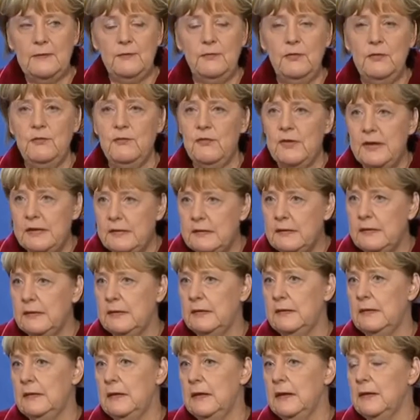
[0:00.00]
has
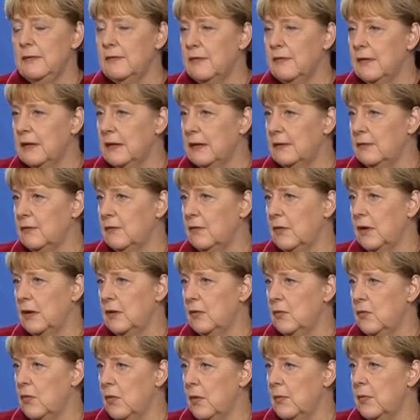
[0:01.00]
put on the
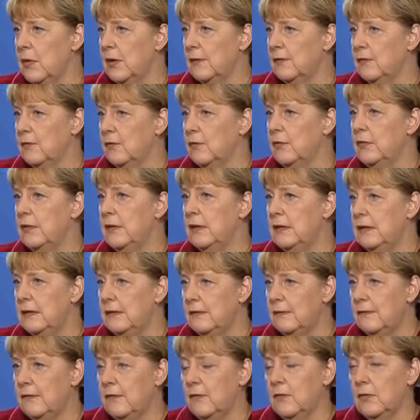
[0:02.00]
agenda the
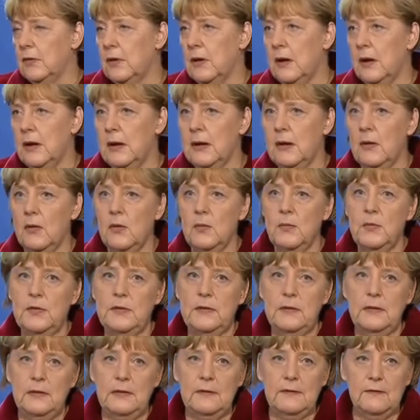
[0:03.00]
issue
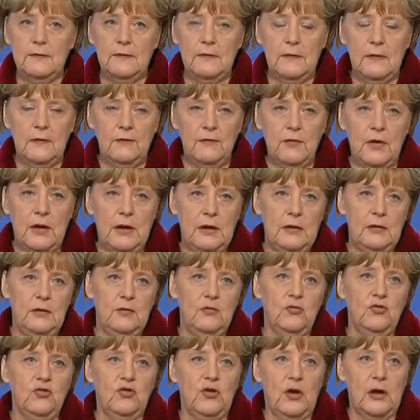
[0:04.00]
of
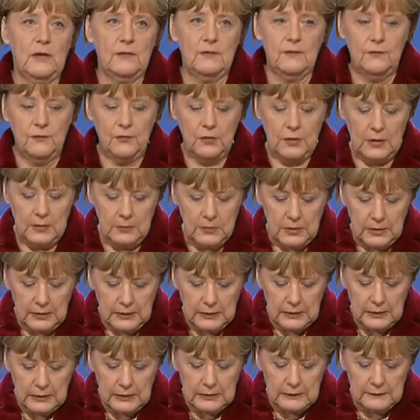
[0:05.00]
the protection of
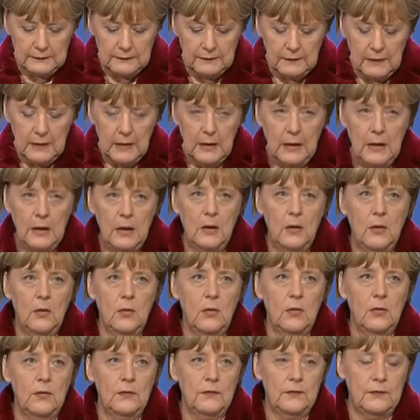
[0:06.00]
privacy.
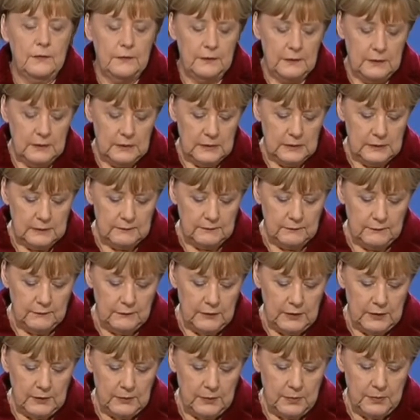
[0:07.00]
We know
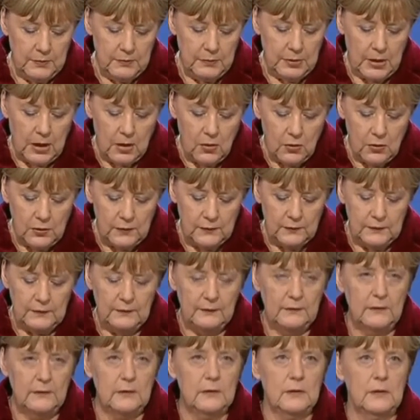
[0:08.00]
today how
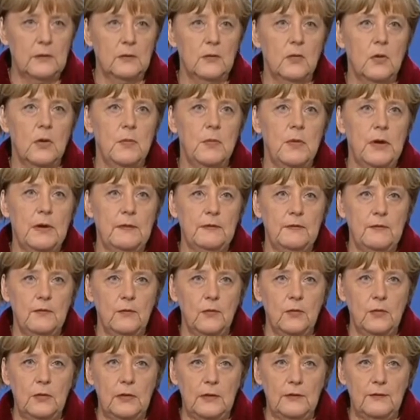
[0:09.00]
important
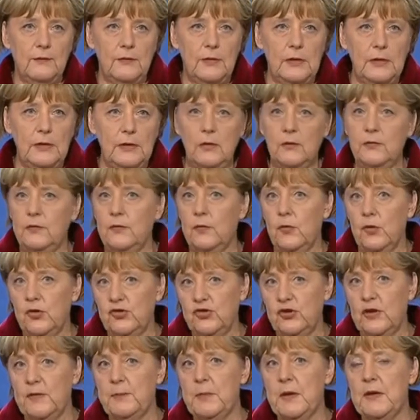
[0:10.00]
intelligence is
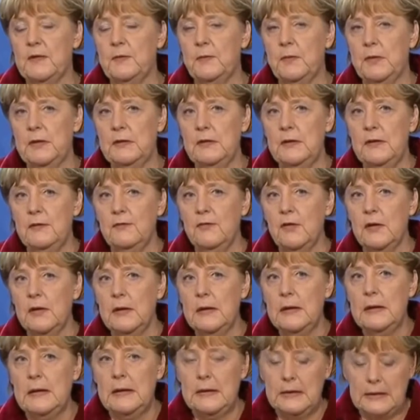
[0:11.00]
today
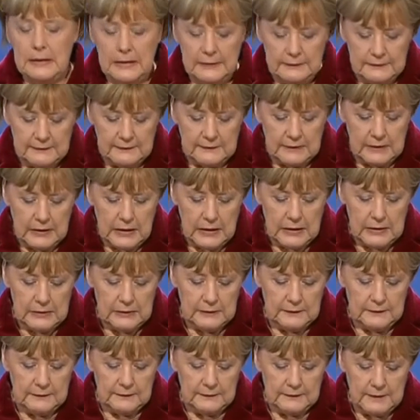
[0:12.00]
in the United States,
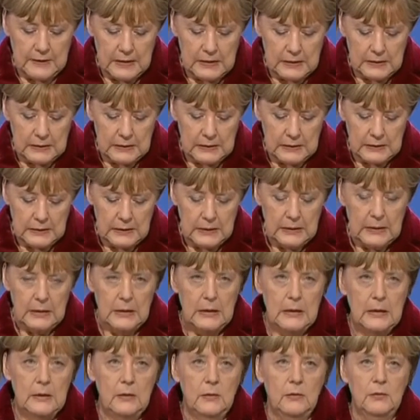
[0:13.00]
but all
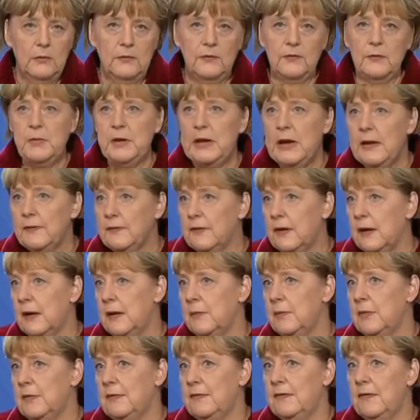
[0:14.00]
over the world, in
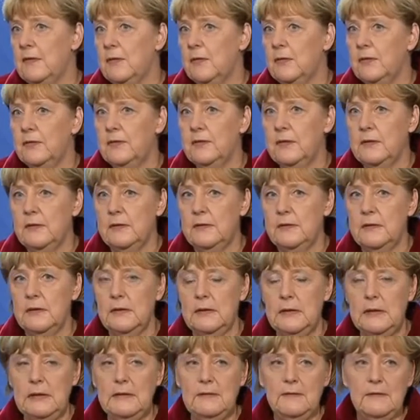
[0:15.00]
particular
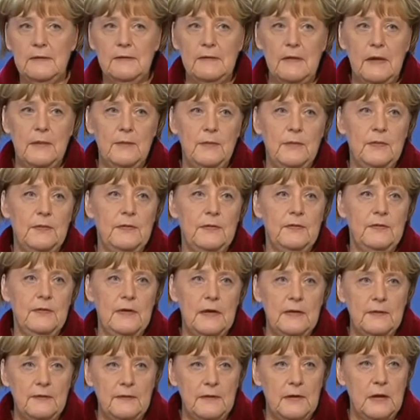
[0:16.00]
in the fight
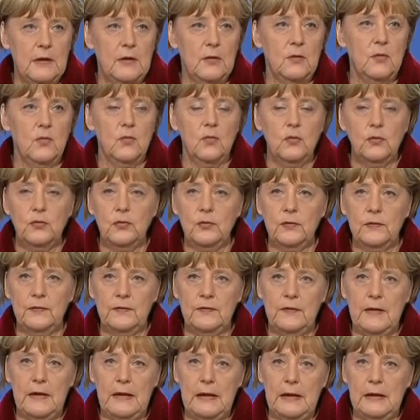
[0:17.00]
against
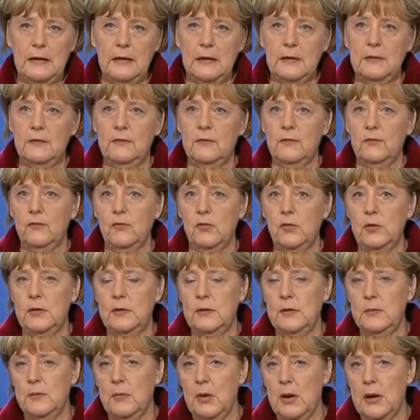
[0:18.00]

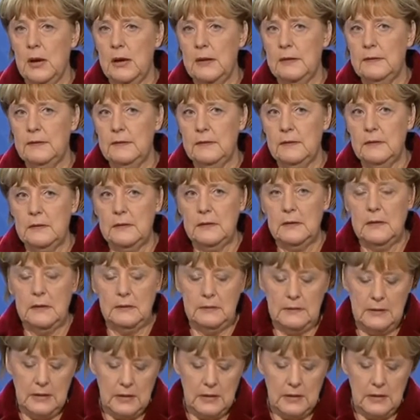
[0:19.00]
jihadi terrorism.